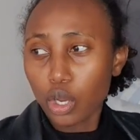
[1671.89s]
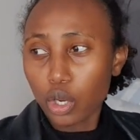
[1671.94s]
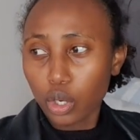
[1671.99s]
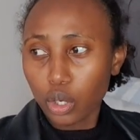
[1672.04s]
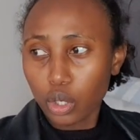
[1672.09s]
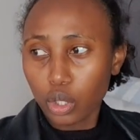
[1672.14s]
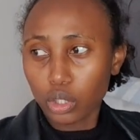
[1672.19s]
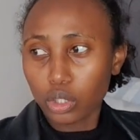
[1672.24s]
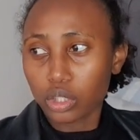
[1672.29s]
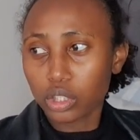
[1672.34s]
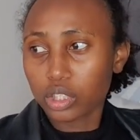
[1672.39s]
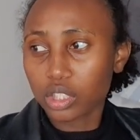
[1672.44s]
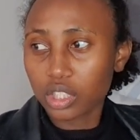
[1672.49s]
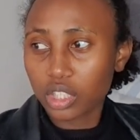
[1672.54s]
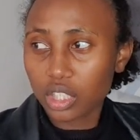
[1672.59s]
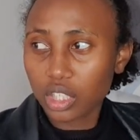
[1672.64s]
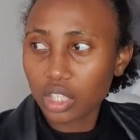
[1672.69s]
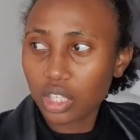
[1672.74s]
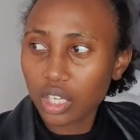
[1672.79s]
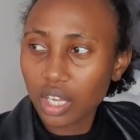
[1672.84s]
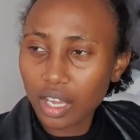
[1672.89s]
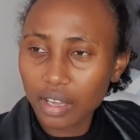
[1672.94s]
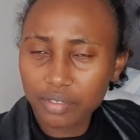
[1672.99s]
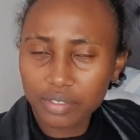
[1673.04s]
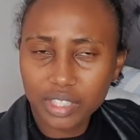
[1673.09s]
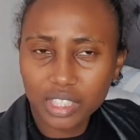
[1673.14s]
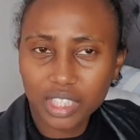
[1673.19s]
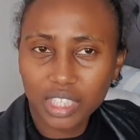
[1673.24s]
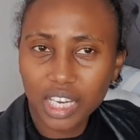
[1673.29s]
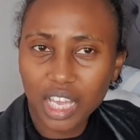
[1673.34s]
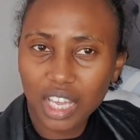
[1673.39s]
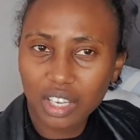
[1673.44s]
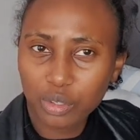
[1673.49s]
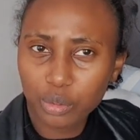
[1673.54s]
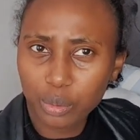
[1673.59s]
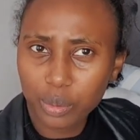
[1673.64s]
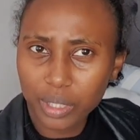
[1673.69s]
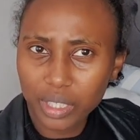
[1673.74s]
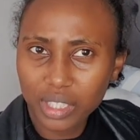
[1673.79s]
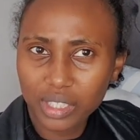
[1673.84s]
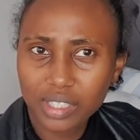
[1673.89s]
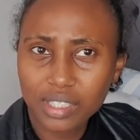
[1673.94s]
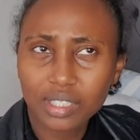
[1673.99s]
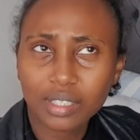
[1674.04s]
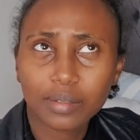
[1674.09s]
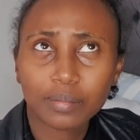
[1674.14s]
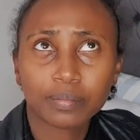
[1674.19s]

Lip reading: because I've seen her do it.